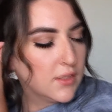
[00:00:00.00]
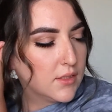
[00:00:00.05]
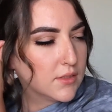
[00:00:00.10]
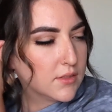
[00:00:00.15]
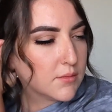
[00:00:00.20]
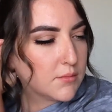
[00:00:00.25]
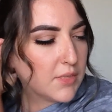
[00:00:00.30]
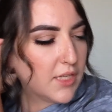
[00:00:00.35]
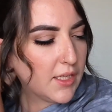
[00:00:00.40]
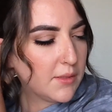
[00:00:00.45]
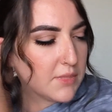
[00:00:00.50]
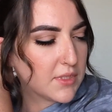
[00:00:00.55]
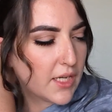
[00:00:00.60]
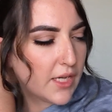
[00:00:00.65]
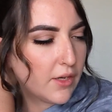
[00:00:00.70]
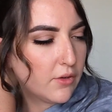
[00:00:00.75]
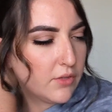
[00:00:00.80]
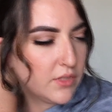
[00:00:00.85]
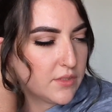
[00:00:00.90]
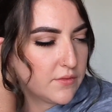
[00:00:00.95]
Sometimes
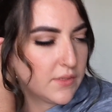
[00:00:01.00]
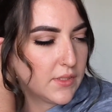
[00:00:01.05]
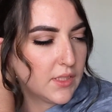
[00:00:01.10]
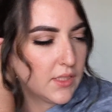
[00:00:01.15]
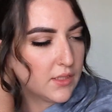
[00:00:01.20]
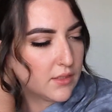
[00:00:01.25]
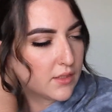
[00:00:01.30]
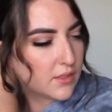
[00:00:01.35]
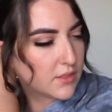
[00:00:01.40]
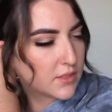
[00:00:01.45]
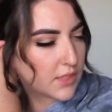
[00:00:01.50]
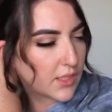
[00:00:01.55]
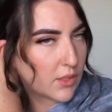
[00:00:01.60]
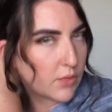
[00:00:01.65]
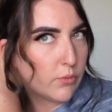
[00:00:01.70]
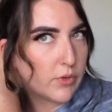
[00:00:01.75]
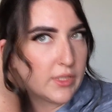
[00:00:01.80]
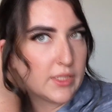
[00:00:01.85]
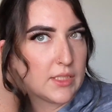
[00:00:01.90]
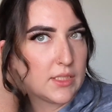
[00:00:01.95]
I always feel like there's like
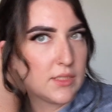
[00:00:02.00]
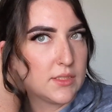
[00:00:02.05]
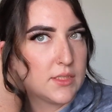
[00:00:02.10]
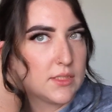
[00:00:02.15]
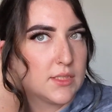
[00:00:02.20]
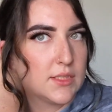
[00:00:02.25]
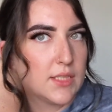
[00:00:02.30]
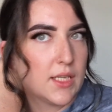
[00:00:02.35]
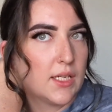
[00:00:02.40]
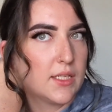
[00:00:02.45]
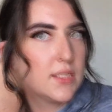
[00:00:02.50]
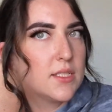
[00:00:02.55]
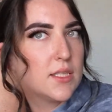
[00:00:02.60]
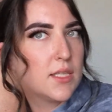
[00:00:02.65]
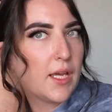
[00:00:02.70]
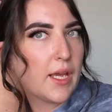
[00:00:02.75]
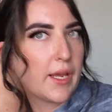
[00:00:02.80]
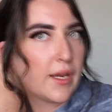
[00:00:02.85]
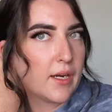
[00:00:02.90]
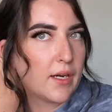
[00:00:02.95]
one easy side to
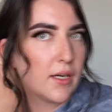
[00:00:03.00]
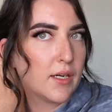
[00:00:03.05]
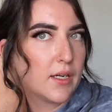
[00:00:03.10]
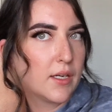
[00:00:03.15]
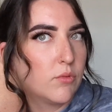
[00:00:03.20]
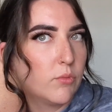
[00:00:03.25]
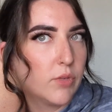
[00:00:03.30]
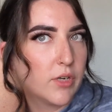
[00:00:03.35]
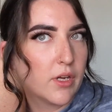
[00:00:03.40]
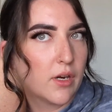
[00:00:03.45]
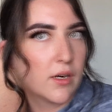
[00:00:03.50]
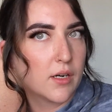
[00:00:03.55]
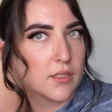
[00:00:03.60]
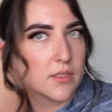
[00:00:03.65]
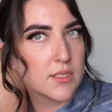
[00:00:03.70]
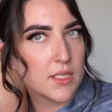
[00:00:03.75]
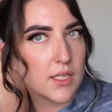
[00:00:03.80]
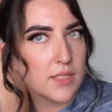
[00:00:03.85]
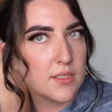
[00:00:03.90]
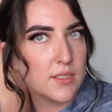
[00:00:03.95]
the hair and one
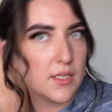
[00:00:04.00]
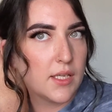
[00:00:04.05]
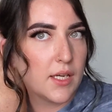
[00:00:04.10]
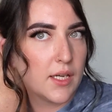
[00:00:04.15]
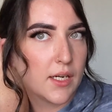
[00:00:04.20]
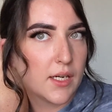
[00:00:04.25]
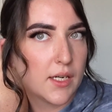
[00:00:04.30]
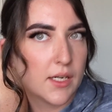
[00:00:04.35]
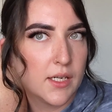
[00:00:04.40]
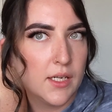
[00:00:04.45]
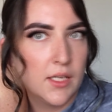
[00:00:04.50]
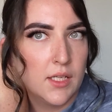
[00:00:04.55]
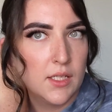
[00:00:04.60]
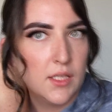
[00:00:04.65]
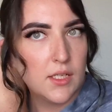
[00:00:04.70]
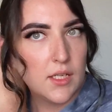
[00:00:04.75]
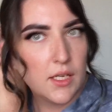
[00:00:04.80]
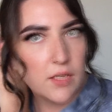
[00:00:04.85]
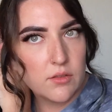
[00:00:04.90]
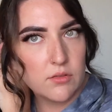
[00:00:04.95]
hard side to the hair.
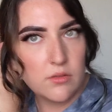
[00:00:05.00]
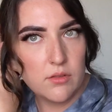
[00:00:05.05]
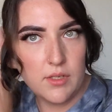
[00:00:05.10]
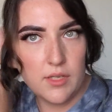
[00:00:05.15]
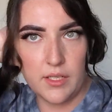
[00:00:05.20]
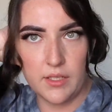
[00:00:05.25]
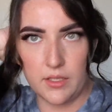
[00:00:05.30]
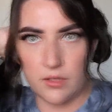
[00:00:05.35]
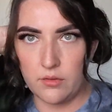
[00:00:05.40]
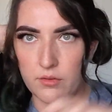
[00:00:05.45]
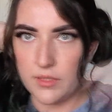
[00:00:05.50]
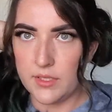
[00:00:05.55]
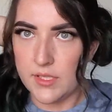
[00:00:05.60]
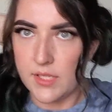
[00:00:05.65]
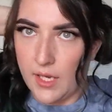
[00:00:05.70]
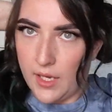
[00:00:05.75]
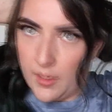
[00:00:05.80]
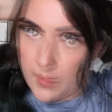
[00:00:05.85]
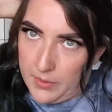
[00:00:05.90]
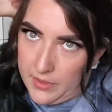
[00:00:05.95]
I don't know how that always
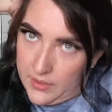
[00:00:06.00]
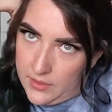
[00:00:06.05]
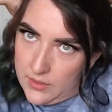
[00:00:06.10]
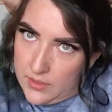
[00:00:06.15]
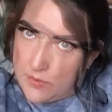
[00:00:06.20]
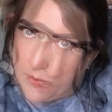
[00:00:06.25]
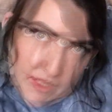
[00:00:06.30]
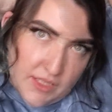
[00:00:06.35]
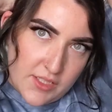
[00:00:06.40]
happens.